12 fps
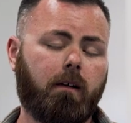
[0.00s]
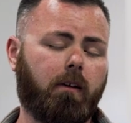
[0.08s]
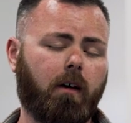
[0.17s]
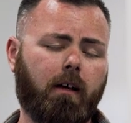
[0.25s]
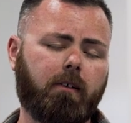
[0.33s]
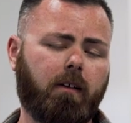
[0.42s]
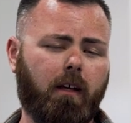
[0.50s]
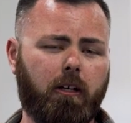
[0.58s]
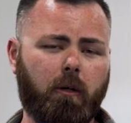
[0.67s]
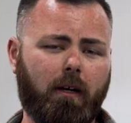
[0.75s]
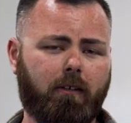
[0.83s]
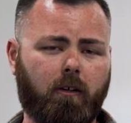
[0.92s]
Dante,
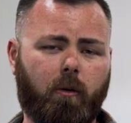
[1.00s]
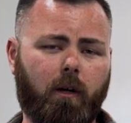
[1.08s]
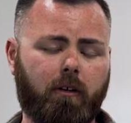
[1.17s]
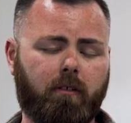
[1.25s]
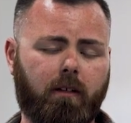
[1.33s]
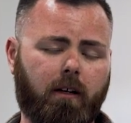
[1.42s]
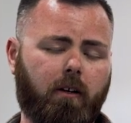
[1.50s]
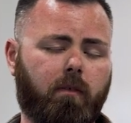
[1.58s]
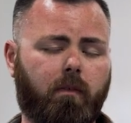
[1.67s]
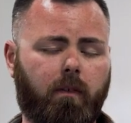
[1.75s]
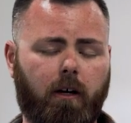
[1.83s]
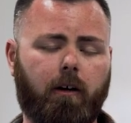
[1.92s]
you asked a question that is
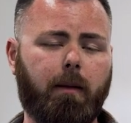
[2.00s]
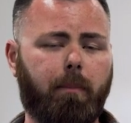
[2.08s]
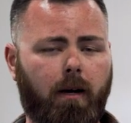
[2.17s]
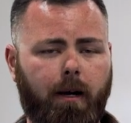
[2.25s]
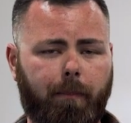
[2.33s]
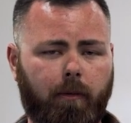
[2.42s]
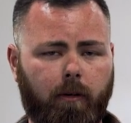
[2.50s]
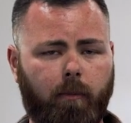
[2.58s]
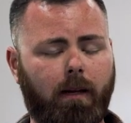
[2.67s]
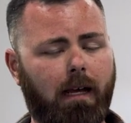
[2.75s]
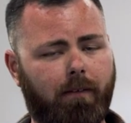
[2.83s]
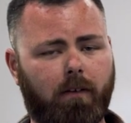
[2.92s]
very popular.
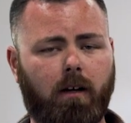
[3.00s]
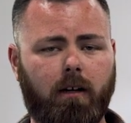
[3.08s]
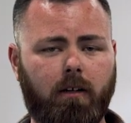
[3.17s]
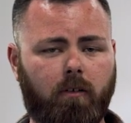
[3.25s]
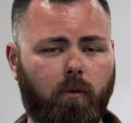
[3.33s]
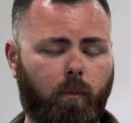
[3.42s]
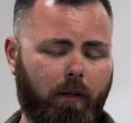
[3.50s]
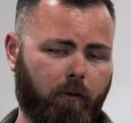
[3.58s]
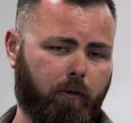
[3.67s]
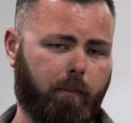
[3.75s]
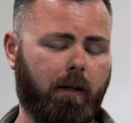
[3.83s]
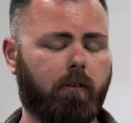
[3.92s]
We have gone into wheel
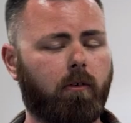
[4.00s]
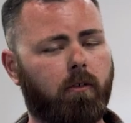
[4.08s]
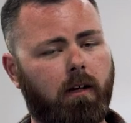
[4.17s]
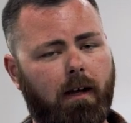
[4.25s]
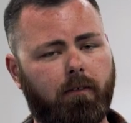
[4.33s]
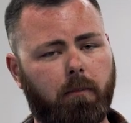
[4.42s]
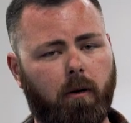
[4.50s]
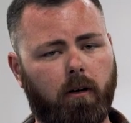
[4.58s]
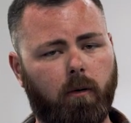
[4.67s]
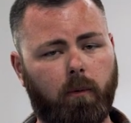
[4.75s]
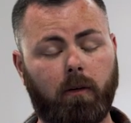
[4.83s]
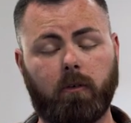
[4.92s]
spacers and
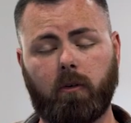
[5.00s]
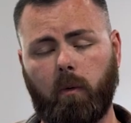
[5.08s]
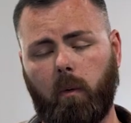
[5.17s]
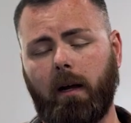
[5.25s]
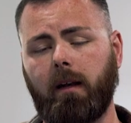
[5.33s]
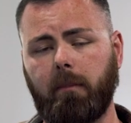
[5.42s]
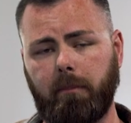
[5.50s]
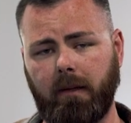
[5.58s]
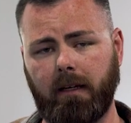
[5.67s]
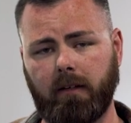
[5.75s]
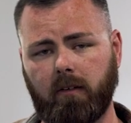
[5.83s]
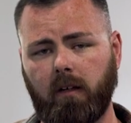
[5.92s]
aftermarket wheels quite a
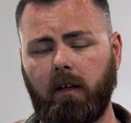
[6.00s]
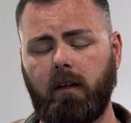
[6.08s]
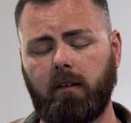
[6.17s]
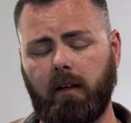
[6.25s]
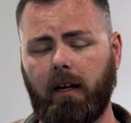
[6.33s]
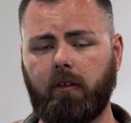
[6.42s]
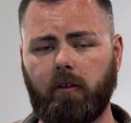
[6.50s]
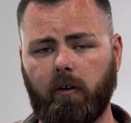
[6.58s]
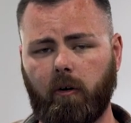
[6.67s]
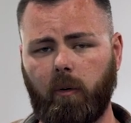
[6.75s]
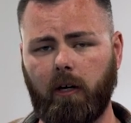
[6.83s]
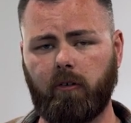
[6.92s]
bit. To answer your
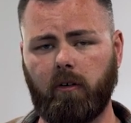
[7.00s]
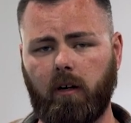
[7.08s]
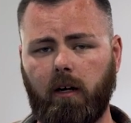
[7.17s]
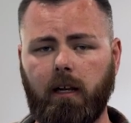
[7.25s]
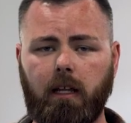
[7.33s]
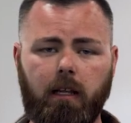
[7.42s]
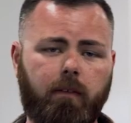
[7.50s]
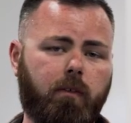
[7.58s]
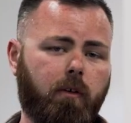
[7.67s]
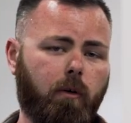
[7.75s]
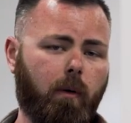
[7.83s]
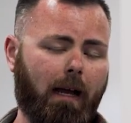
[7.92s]
question on if
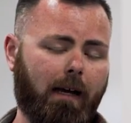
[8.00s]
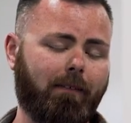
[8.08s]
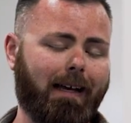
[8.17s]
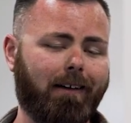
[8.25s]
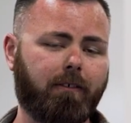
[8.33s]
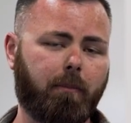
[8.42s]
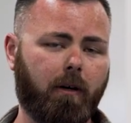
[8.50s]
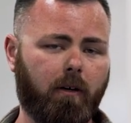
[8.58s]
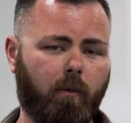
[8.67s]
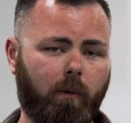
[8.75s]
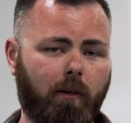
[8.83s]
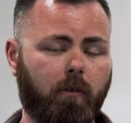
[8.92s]
you have
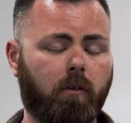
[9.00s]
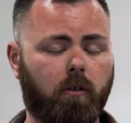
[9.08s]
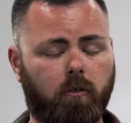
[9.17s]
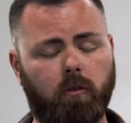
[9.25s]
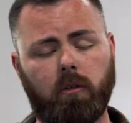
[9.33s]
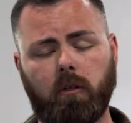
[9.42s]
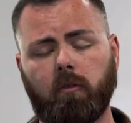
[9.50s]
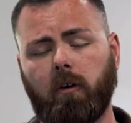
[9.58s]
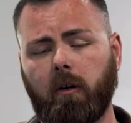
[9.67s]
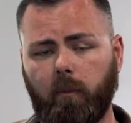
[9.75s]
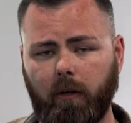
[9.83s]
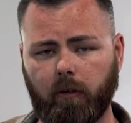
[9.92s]
aftermarket wheels, do you
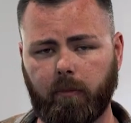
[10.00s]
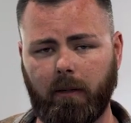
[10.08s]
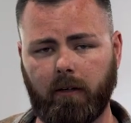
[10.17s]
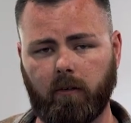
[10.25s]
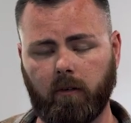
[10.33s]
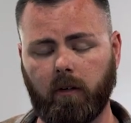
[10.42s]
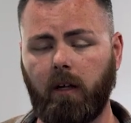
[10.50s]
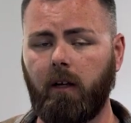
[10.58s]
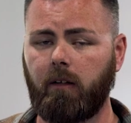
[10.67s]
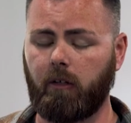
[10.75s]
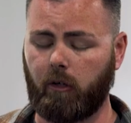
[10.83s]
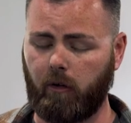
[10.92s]
run wheel spacers?
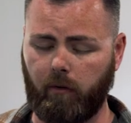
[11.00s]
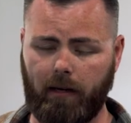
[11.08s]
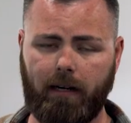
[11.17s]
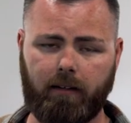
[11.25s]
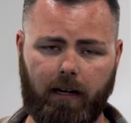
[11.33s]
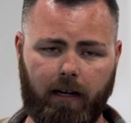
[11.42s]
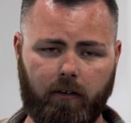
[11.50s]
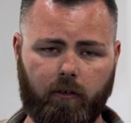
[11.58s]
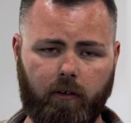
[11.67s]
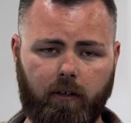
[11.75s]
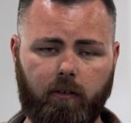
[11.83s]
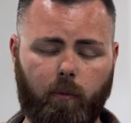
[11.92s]
The correct
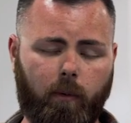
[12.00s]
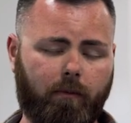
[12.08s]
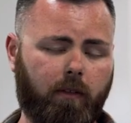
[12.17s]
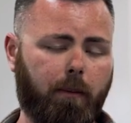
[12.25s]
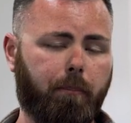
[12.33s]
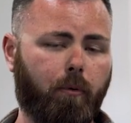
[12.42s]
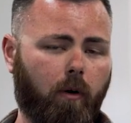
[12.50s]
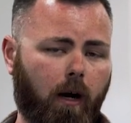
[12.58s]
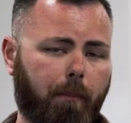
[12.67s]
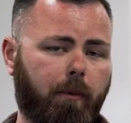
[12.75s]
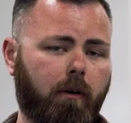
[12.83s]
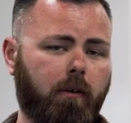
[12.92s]
answer is with the
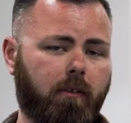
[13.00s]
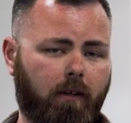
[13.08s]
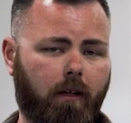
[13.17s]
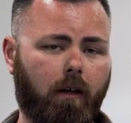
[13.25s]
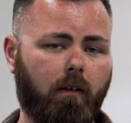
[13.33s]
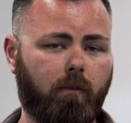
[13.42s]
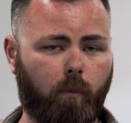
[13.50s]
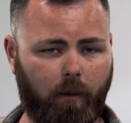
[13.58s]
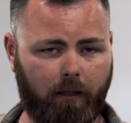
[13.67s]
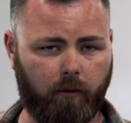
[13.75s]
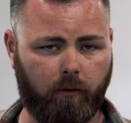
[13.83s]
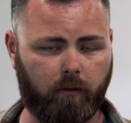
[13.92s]
proper set of
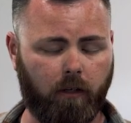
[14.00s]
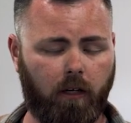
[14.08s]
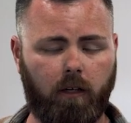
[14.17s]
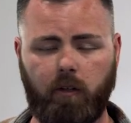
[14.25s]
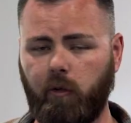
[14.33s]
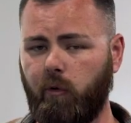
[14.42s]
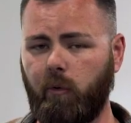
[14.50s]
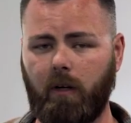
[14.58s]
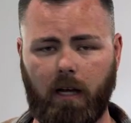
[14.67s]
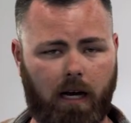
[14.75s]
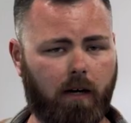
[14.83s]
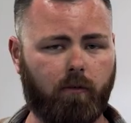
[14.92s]
wheels, you do
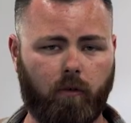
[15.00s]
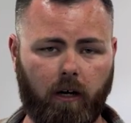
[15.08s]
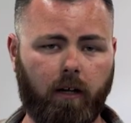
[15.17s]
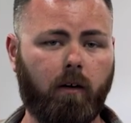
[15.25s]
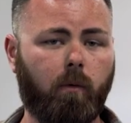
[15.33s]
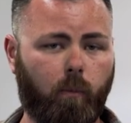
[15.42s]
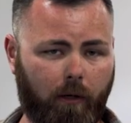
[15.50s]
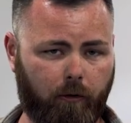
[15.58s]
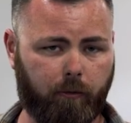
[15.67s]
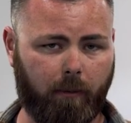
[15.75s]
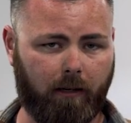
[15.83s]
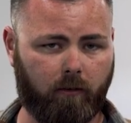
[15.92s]
not run wheel
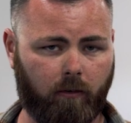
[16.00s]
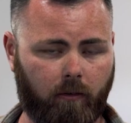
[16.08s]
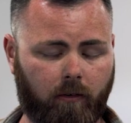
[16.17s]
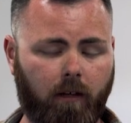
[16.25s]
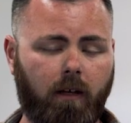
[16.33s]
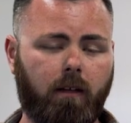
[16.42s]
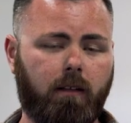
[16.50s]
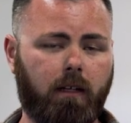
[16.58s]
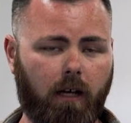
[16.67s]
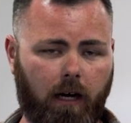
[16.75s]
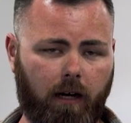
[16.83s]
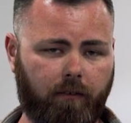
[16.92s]
spacers.
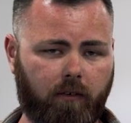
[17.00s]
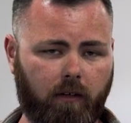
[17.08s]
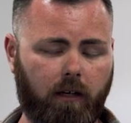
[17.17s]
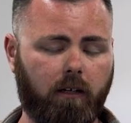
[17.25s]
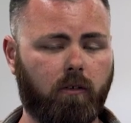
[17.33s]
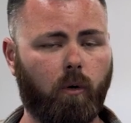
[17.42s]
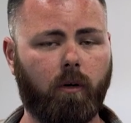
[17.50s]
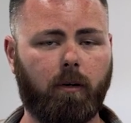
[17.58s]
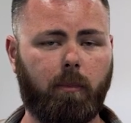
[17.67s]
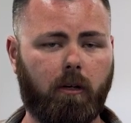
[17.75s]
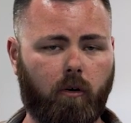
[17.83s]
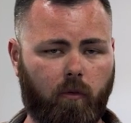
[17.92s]
The offset is going to
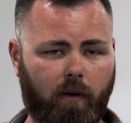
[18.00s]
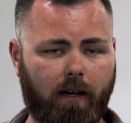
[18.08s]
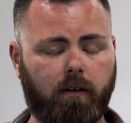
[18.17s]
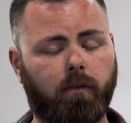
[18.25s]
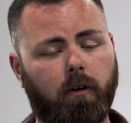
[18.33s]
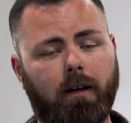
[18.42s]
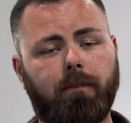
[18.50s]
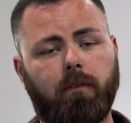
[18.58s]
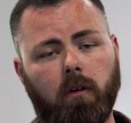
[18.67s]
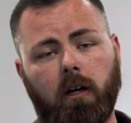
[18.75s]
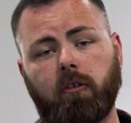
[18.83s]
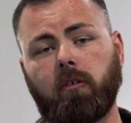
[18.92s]
be correct for a
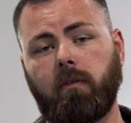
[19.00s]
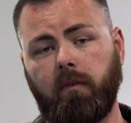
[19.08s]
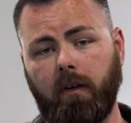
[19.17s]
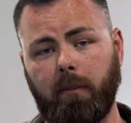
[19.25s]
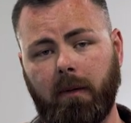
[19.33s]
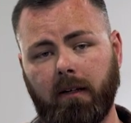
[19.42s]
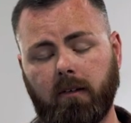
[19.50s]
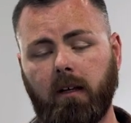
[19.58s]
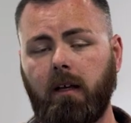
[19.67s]
flush fitment.